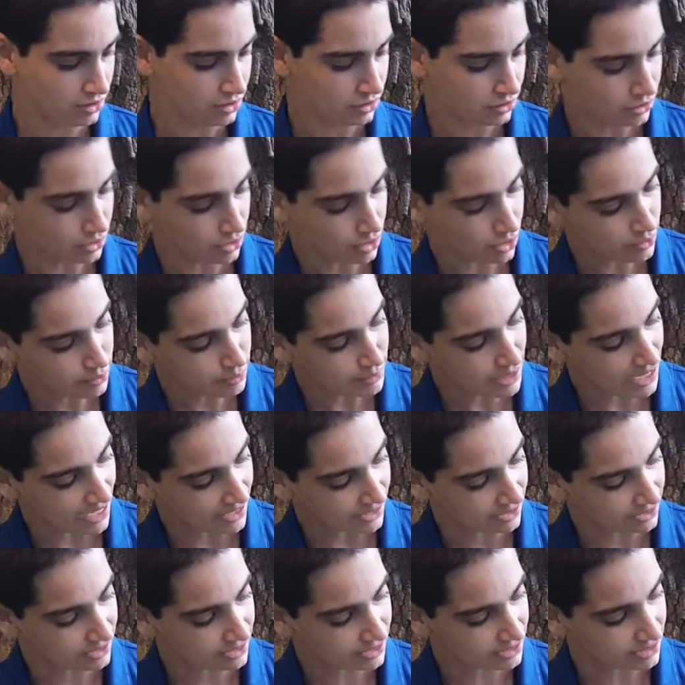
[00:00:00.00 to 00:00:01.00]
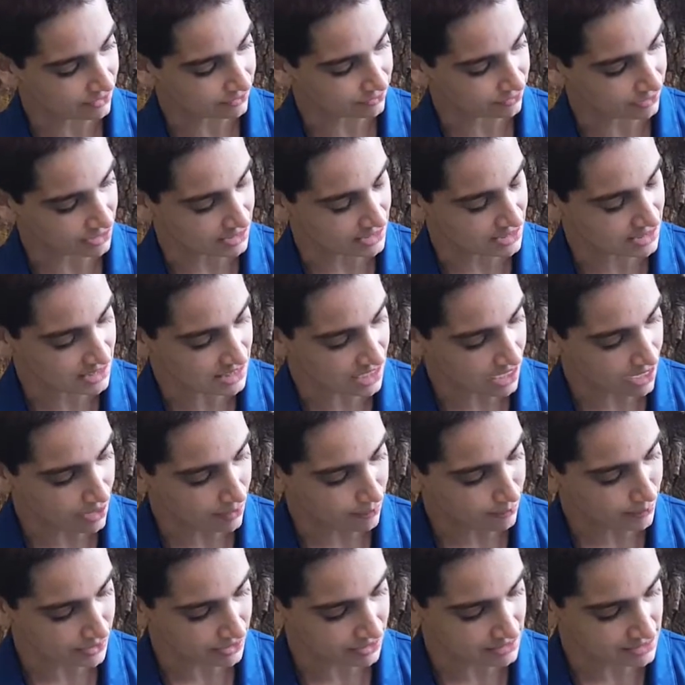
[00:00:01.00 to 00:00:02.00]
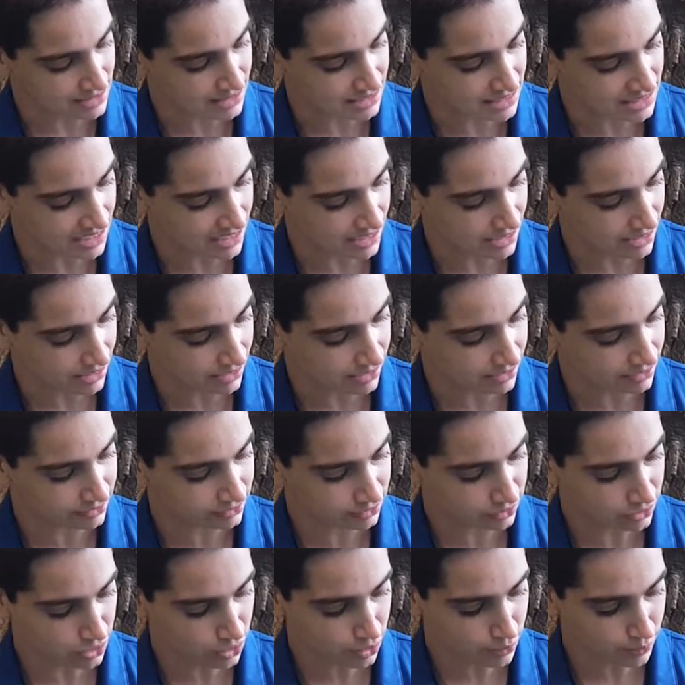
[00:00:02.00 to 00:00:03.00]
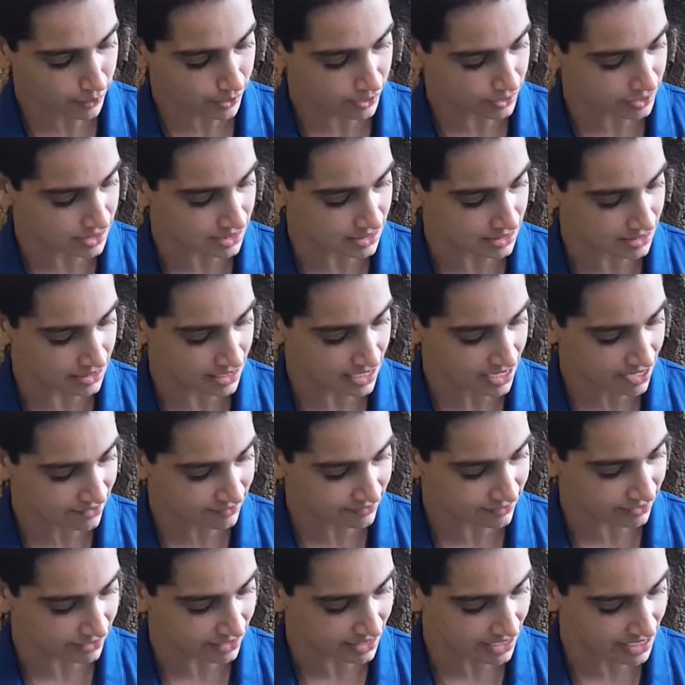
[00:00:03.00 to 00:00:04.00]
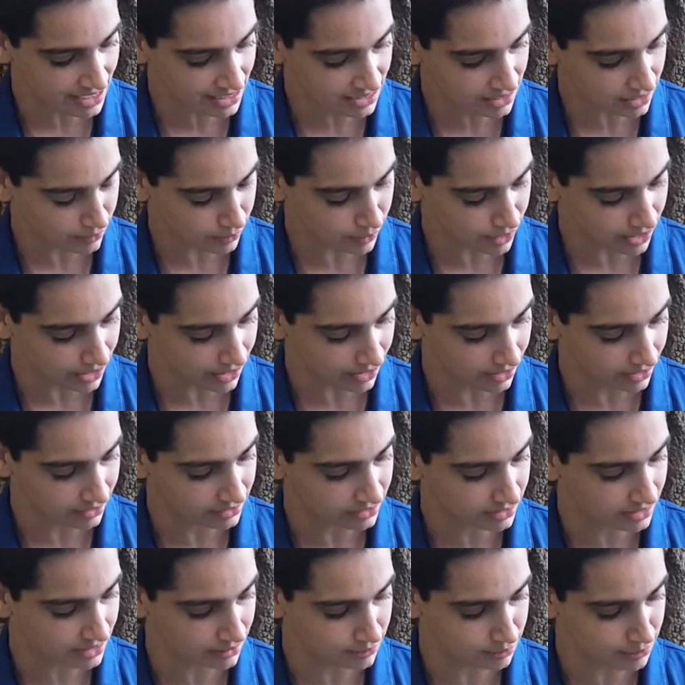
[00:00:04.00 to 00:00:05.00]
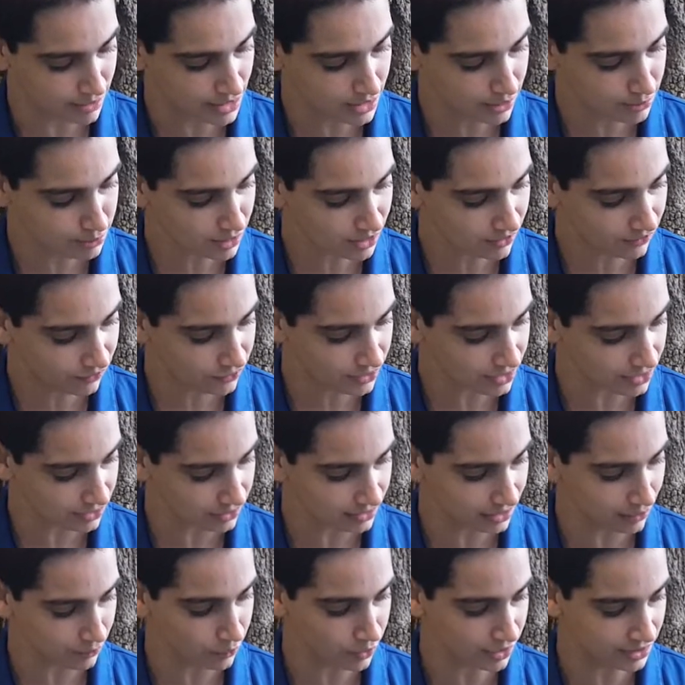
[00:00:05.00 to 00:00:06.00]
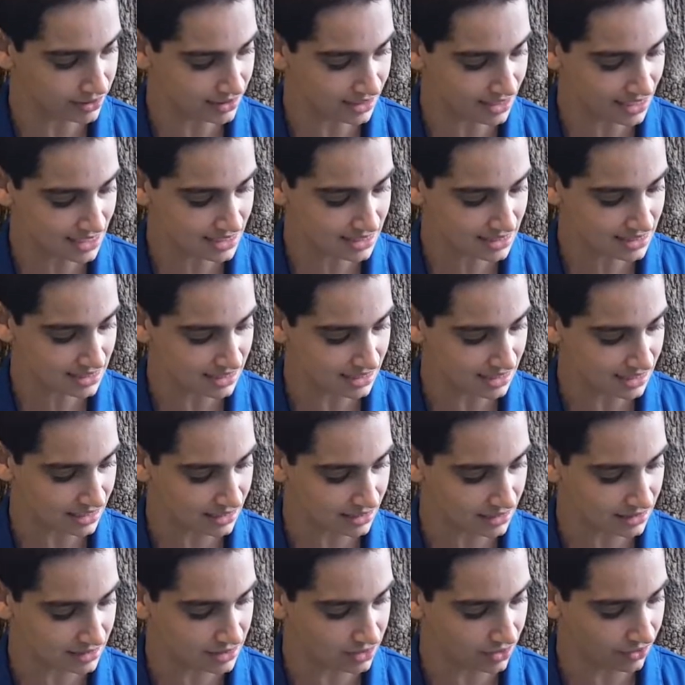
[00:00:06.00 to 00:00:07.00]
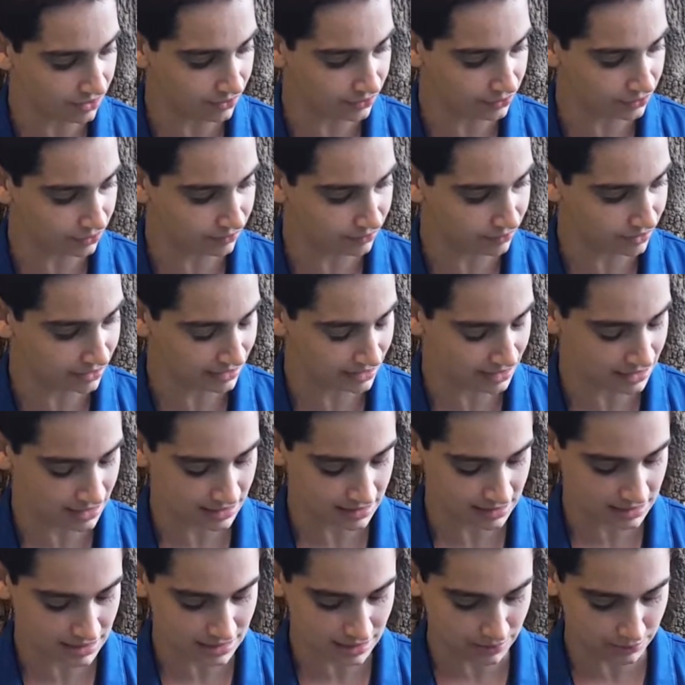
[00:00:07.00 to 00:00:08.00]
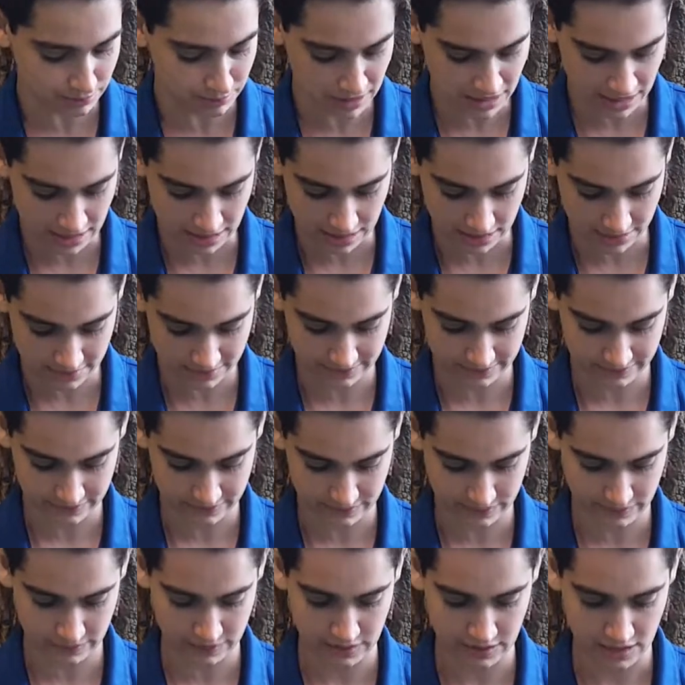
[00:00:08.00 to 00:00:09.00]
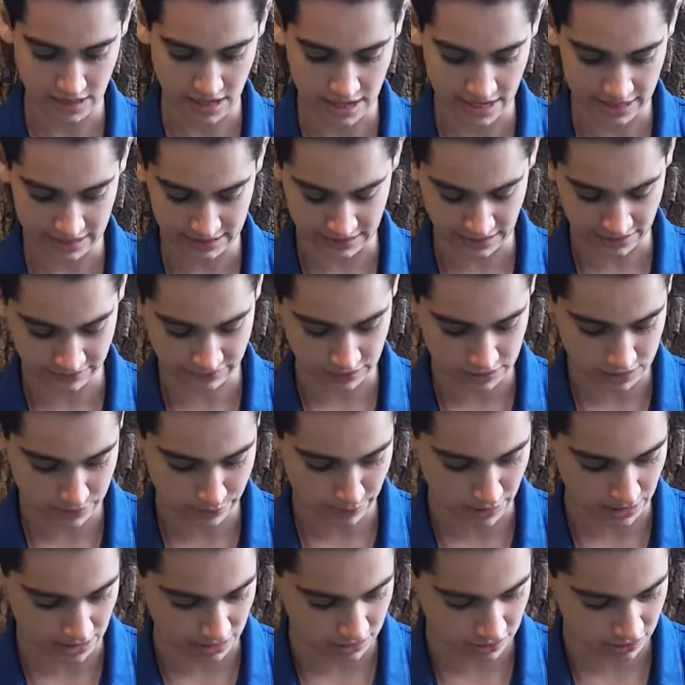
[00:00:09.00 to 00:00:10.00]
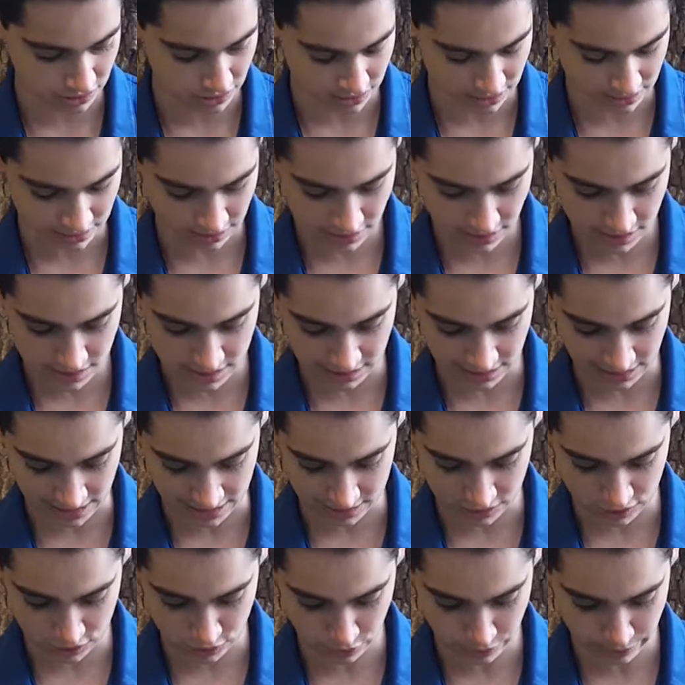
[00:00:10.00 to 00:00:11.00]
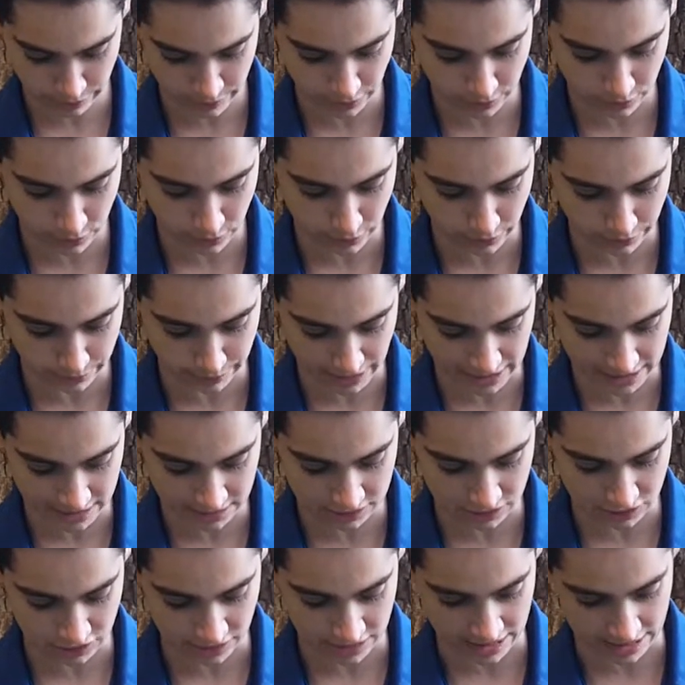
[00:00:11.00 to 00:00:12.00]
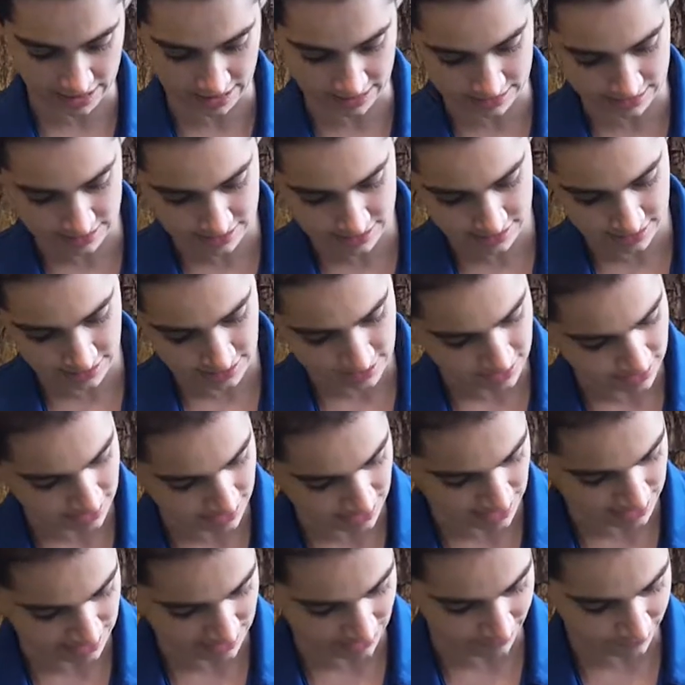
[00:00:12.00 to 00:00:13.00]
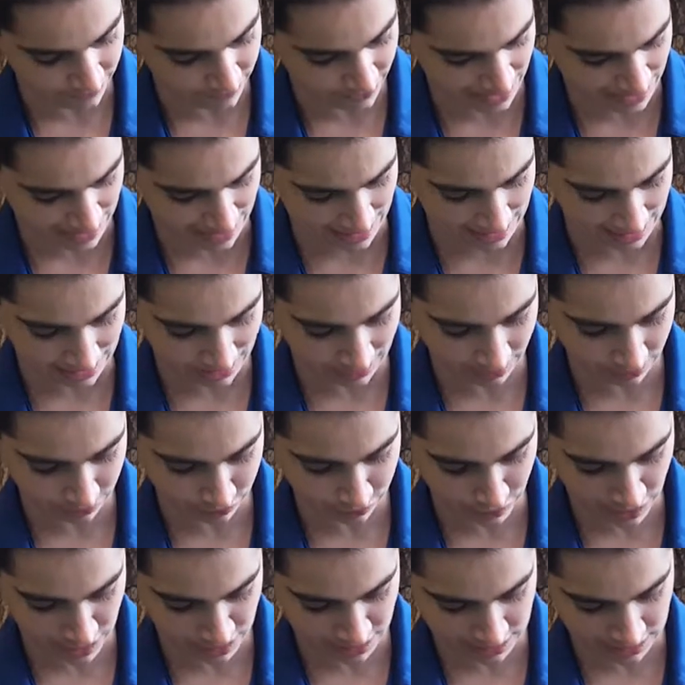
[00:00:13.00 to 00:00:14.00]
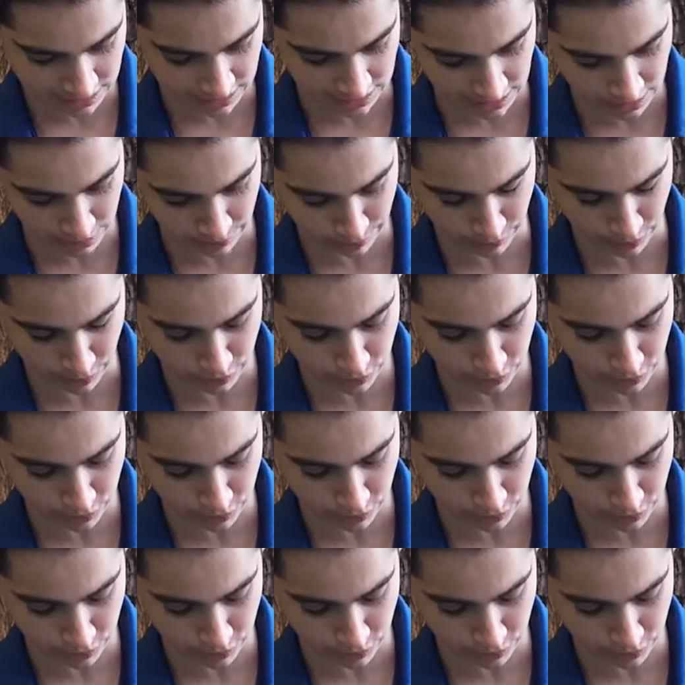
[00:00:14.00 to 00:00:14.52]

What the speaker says: no matter if they stop and stare, no person ever, anywhere, can make me feel that what they see is all there really is to me. I love this page, because look at that super cool bike she has. It has a fan on the front to keep her